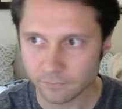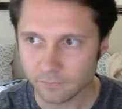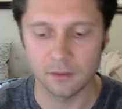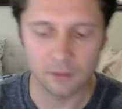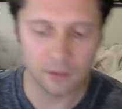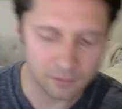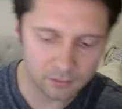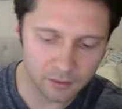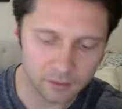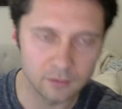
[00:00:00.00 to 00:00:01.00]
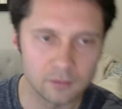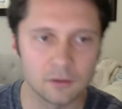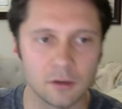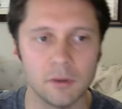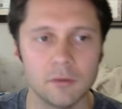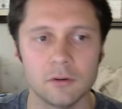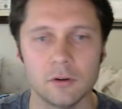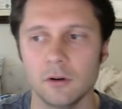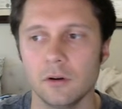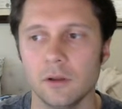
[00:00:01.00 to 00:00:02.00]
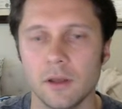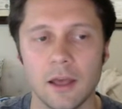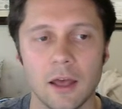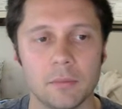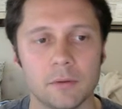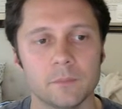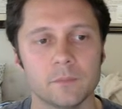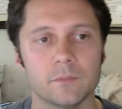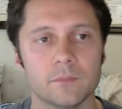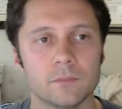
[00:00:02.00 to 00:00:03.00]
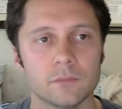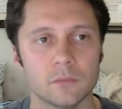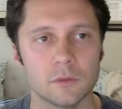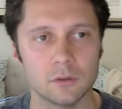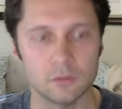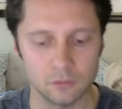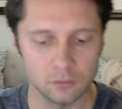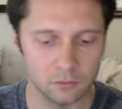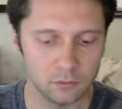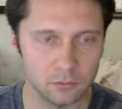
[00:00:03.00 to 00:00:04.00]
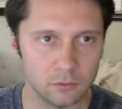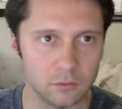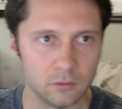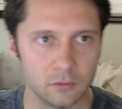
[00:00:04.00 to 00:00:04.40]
And the last line is just going to be return app. Cool.